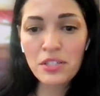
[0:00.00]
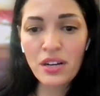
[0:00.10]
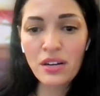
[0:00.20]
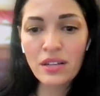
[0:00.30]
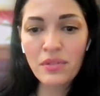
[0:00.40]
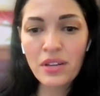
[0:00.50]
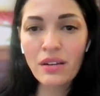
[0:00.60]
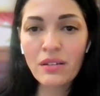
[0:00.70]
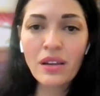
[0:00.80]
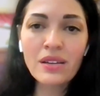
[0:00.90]
Stop share. Here we
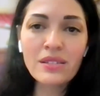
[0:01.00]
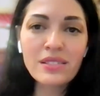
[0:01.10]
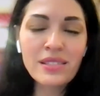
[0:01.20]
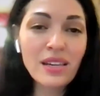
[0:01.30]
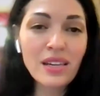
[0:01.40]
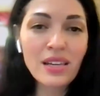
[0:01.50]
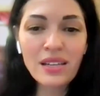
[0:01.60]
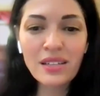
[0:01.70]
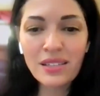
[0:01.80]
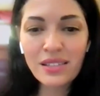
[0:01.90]
go. Just
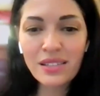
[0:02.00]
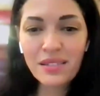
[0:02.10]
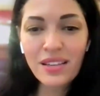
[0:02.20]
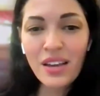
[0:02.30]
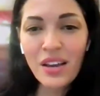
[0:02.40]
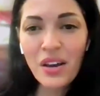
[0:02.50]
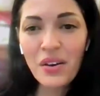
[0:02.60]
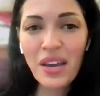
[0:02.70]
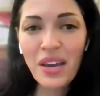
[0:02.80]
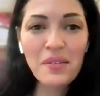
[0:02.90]
kidding.
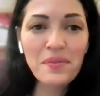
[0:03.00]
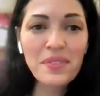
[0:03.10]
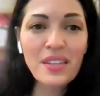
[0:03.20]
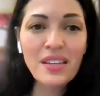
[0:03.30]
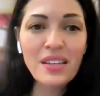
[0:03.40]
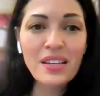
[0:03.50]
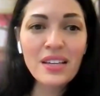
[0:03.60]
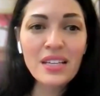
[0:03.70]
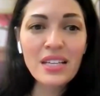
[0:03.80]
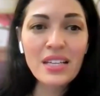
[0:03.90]
Okay.
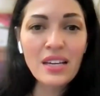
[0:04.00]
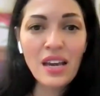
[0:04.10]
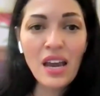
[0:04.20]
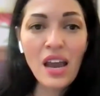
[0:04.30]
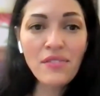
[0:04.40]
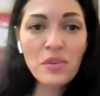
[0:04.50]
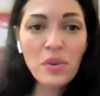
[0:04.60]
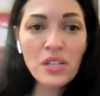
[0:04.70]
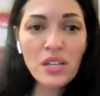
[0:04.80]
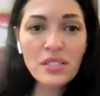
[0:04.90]

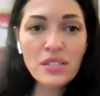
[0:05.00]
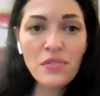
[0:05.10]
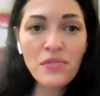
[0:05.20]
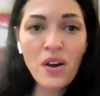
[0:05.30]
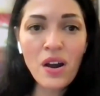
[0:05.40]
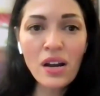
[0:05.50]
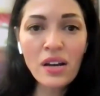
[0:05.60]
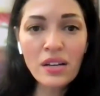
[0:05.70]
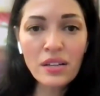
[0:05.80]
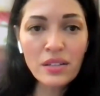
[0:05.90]
Everyone good so
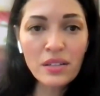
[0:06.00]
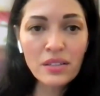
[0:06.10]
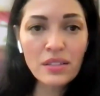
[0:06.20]
far?